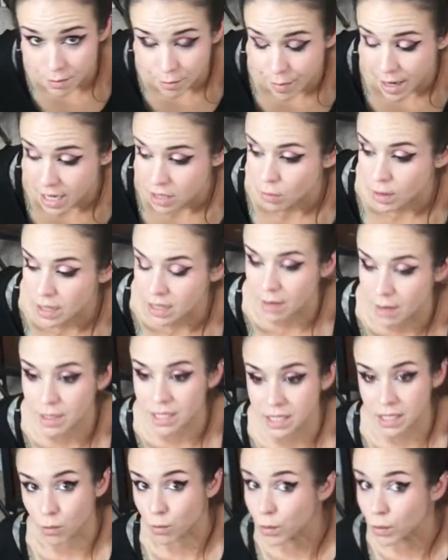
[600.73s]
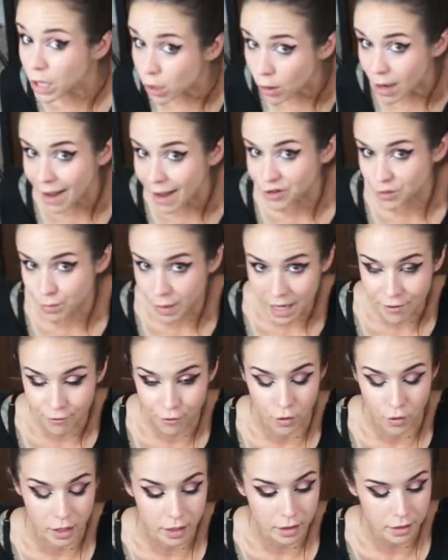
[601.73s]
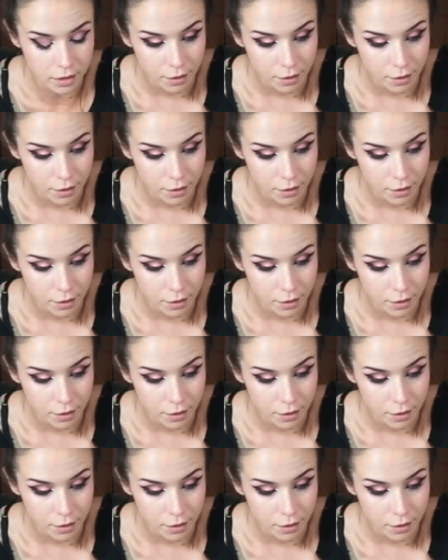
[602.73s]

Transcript: by the way. That means that we don't have to pay for it. The